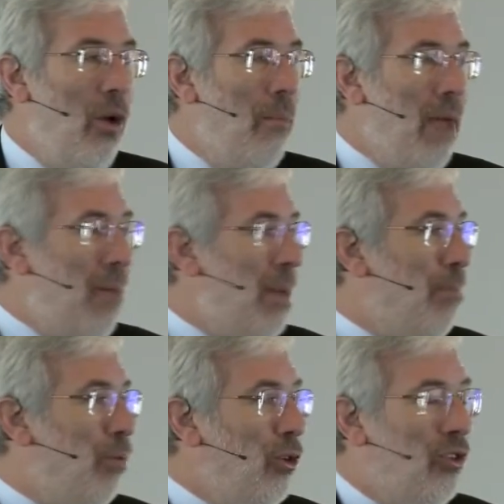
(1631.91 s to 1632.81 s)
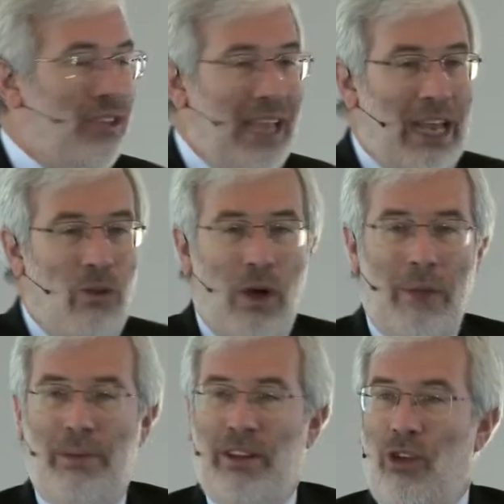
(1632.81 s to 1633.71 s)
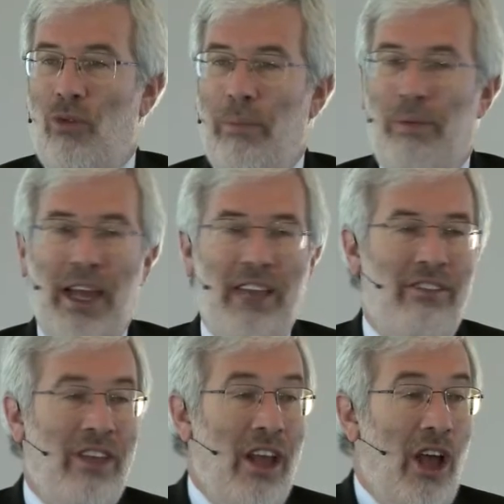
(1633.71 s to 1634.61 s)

may be put in one particular place